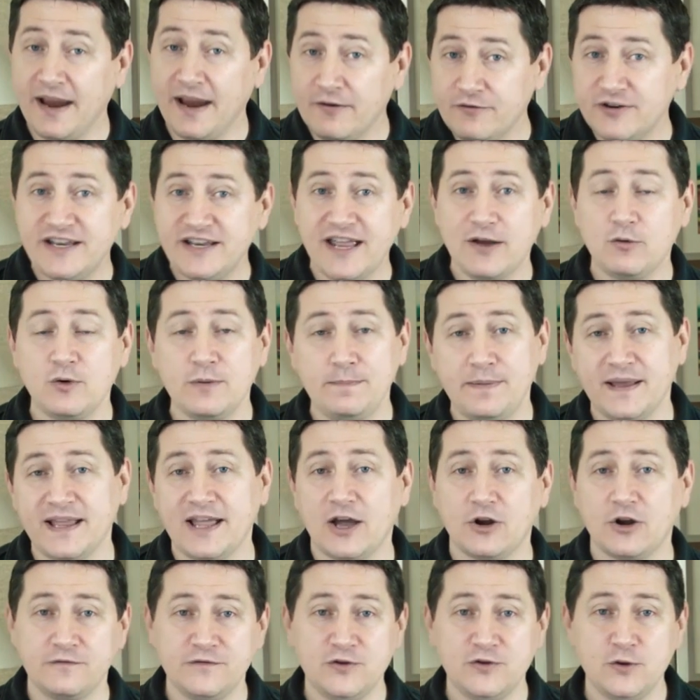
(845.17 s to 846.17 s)
Every day we pick
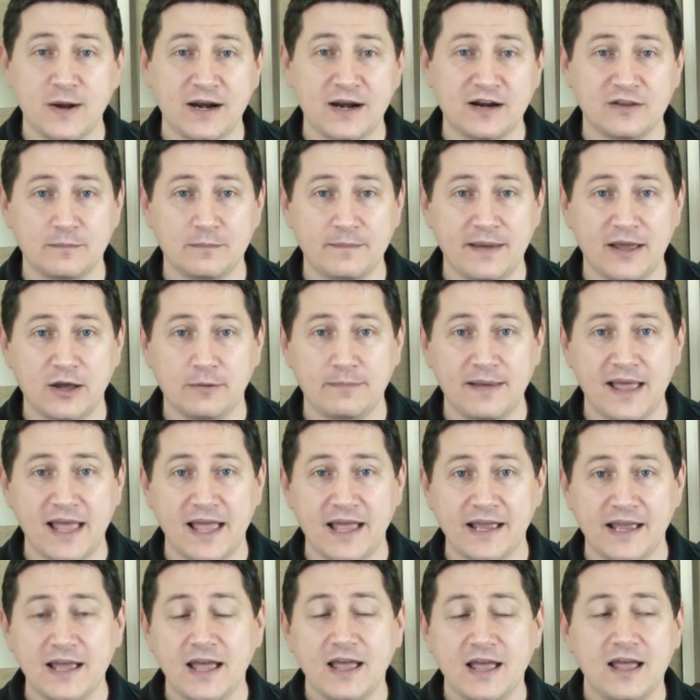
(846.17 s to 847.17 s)
out a few out of the
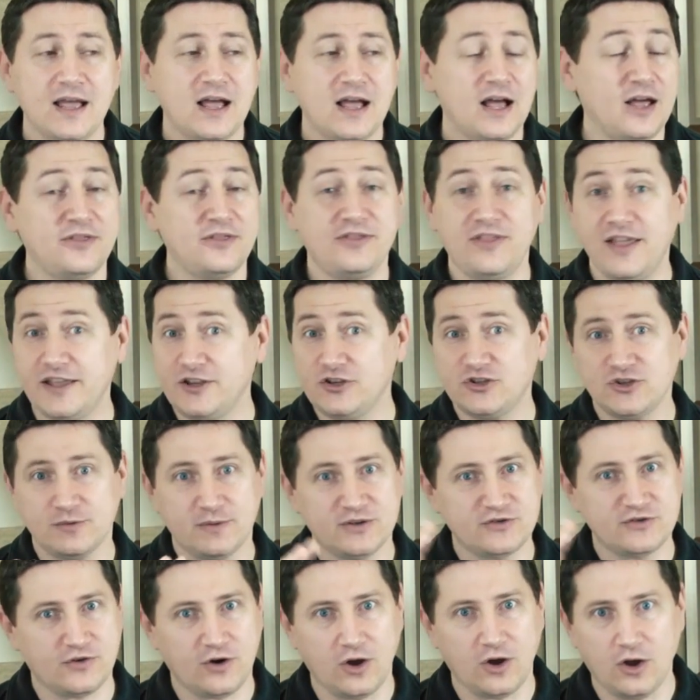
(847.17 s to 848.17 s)
mailbag. Uh, thank you so
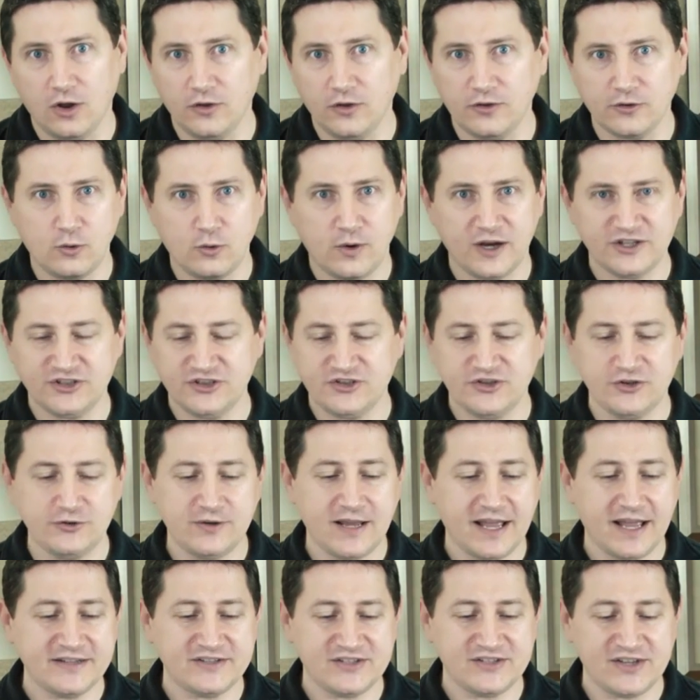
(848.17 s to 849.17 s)
much for all the questions you
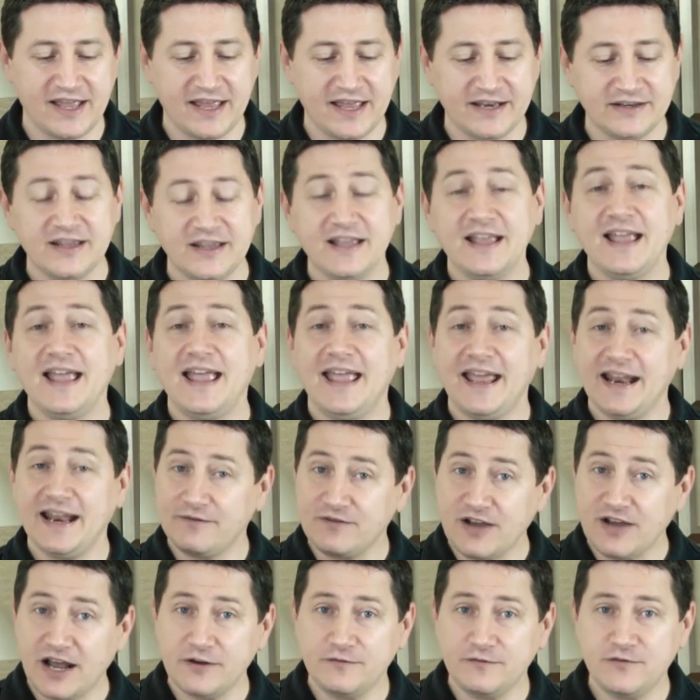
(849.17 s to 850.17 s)
guys send. And
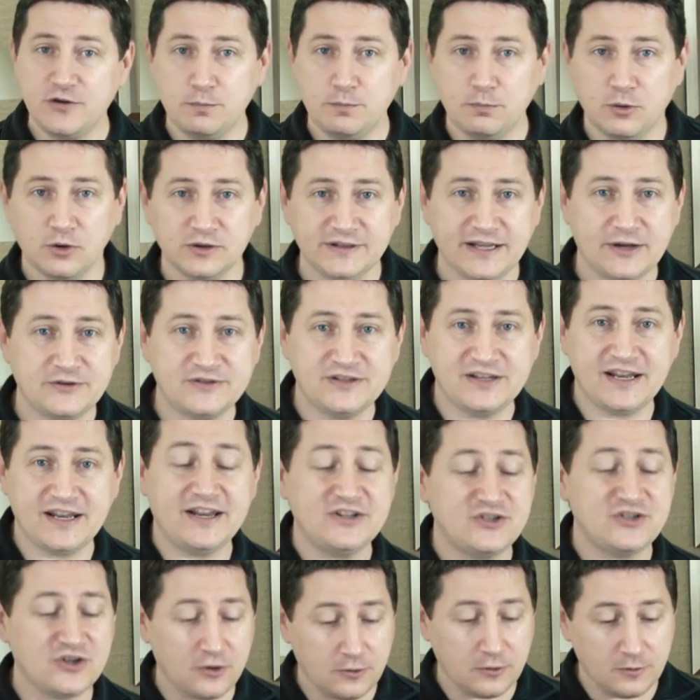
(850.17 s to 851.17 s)
I've got a few pulled out
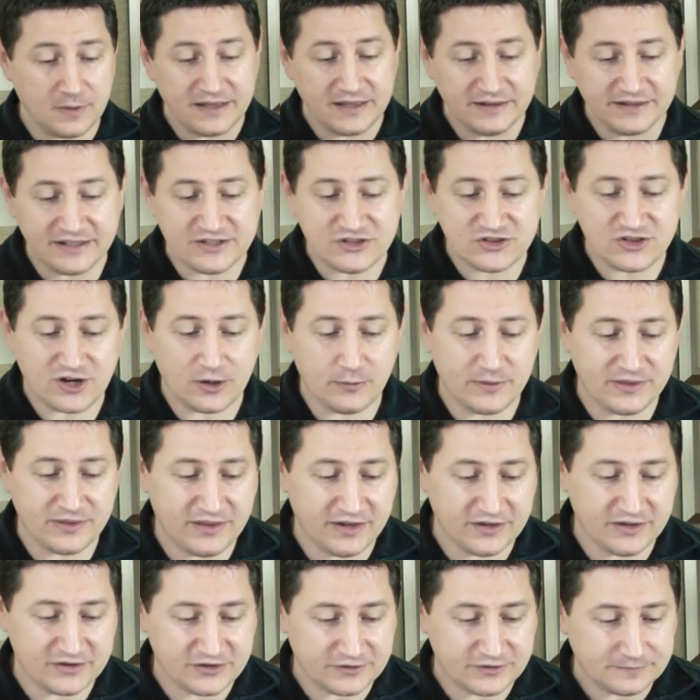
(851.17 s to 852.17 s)
today, so let's start with
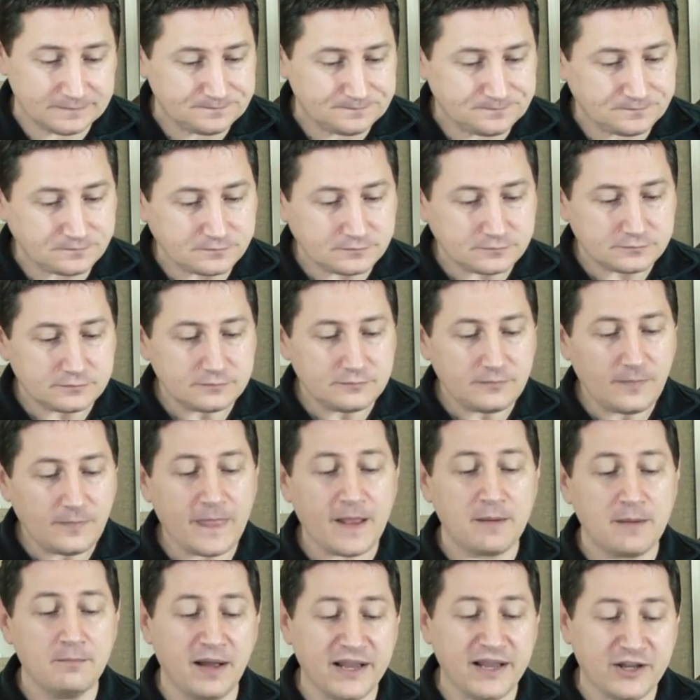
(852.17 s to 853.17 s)
this.
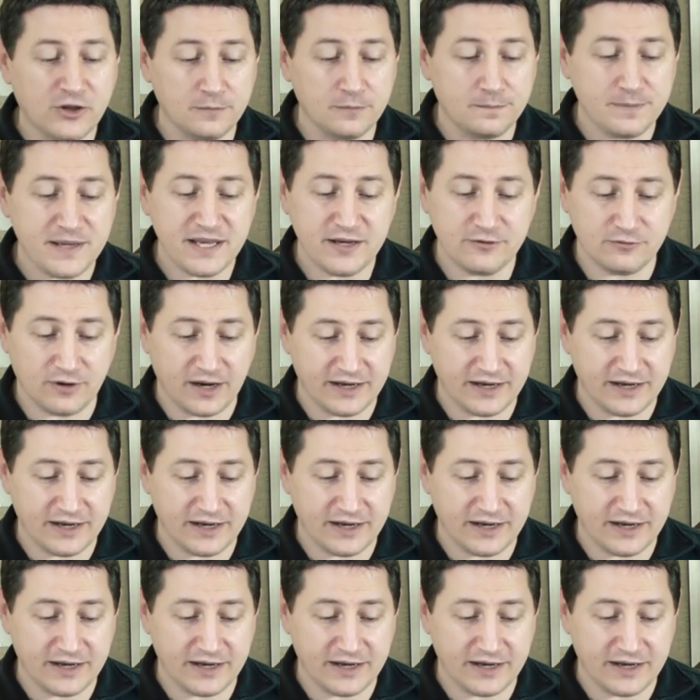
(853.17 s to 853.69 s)
Michael P.